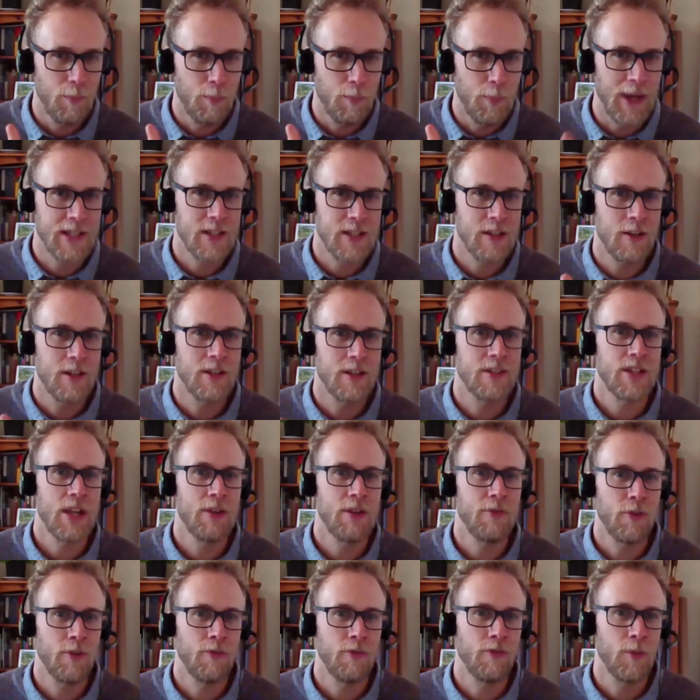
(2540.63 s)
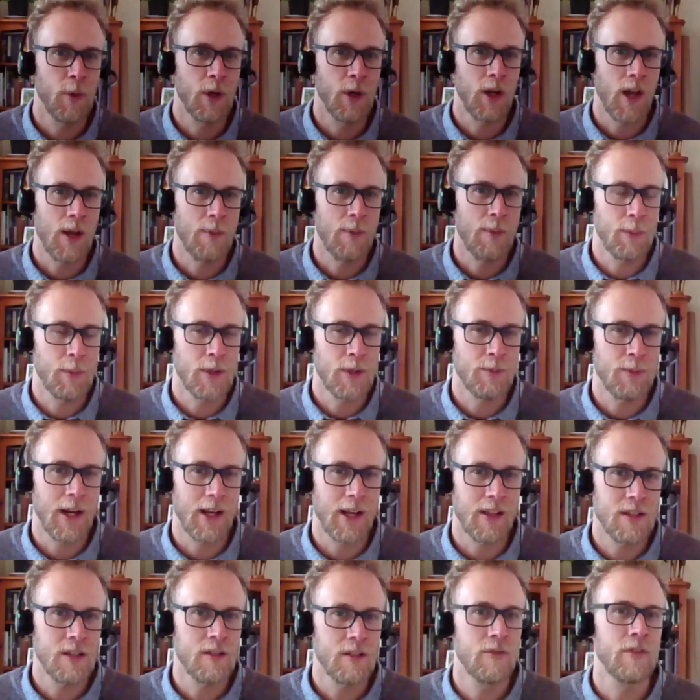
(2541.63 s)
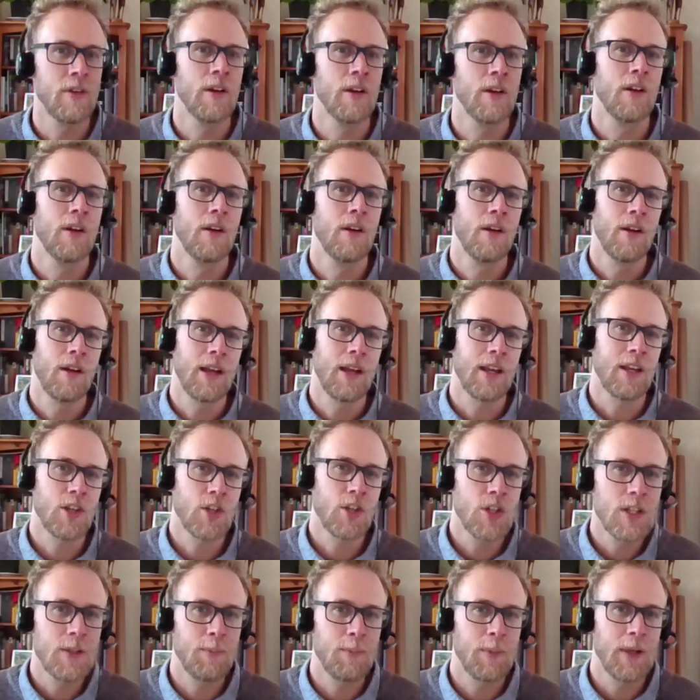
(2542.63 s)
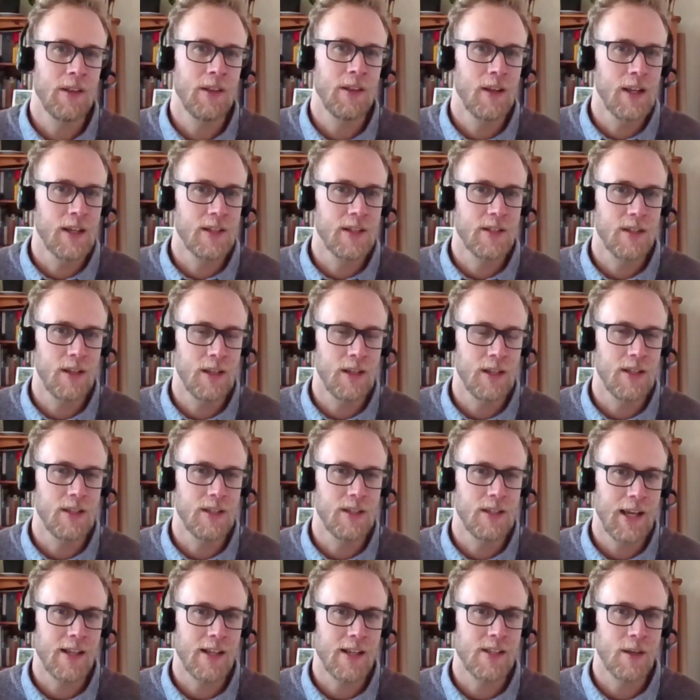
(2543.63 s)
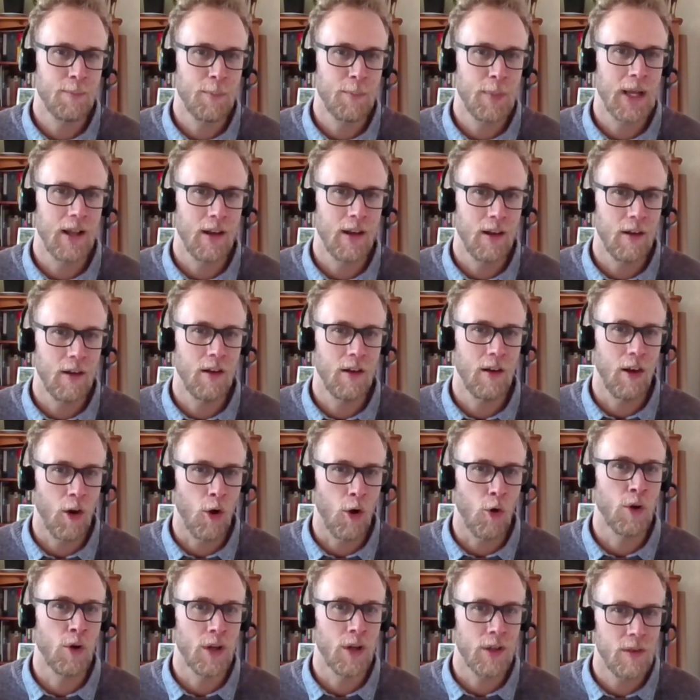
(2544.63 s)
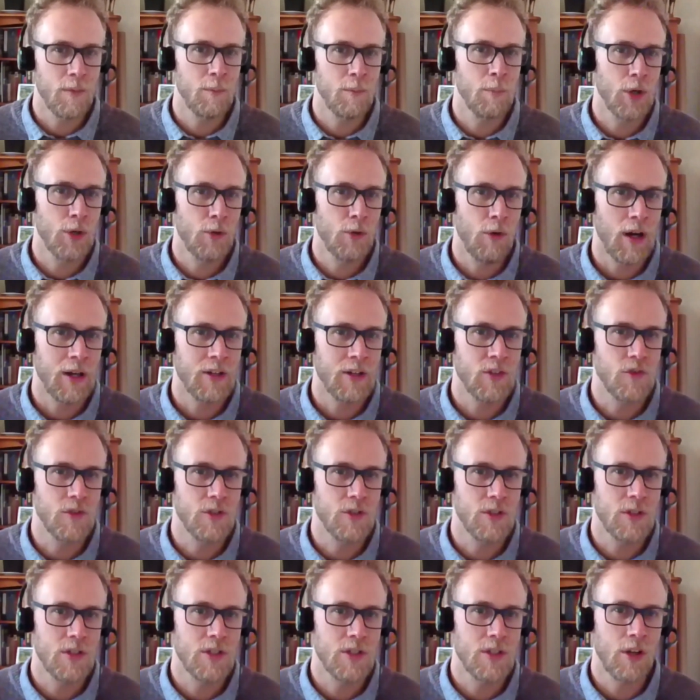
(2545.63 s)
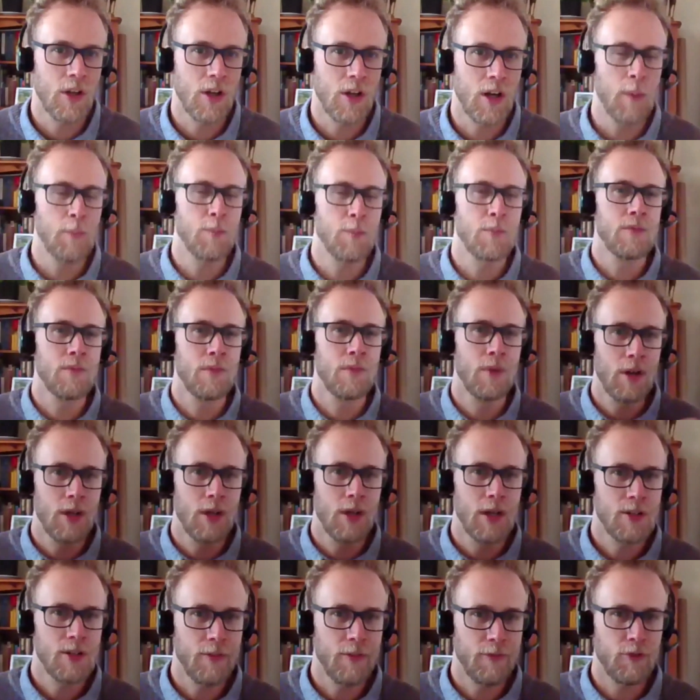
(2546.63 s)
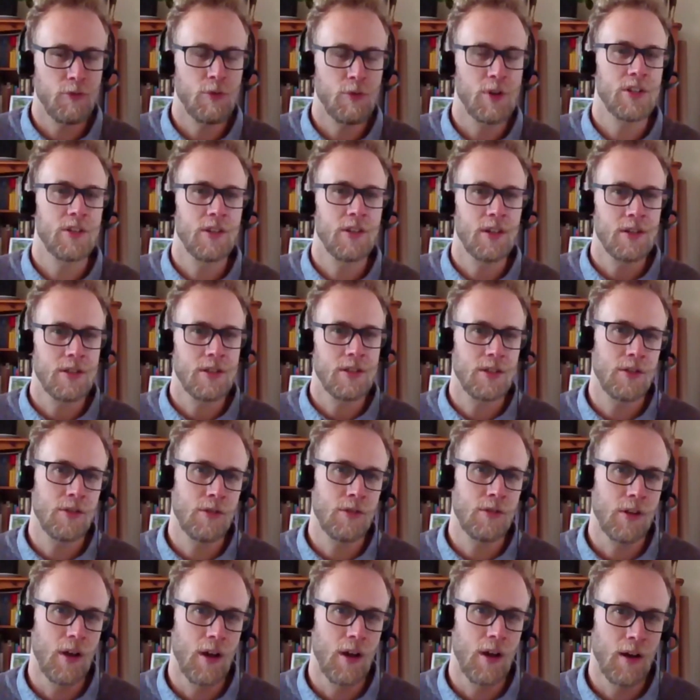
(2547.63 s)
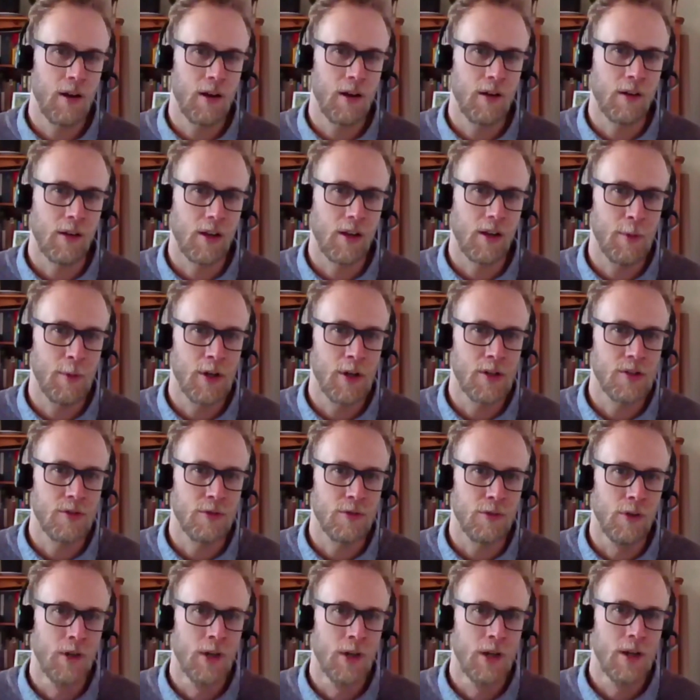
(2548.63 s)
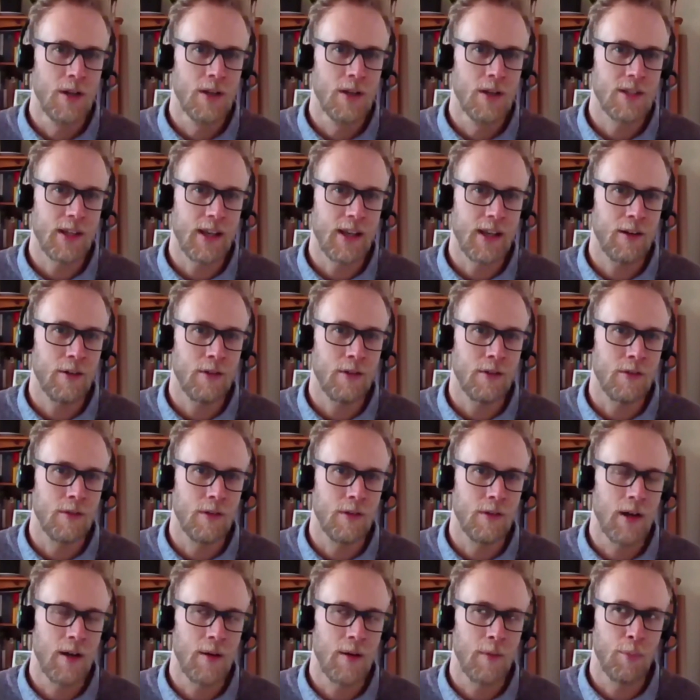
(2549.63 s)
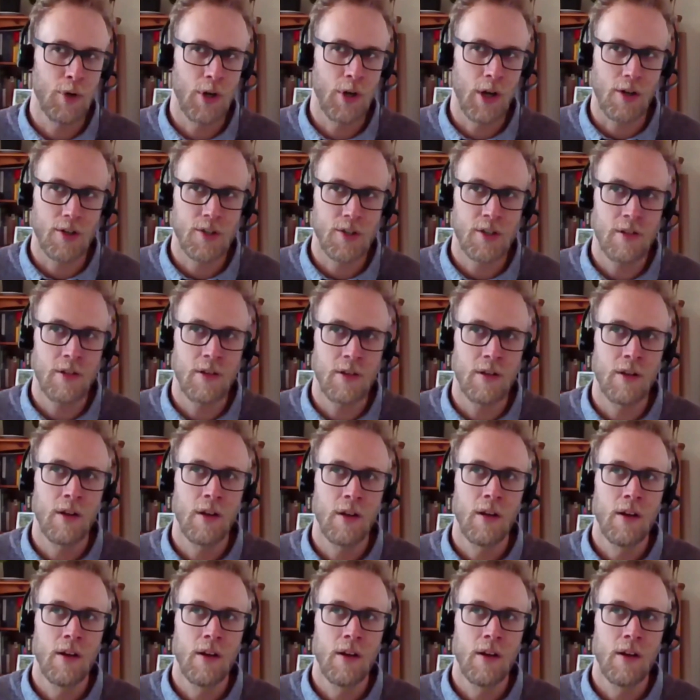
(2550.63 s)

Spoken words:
better and safer from a climate perspective. It could be that it takes a bit longer than blue hydrogen to come to fruition and to commercial scale production.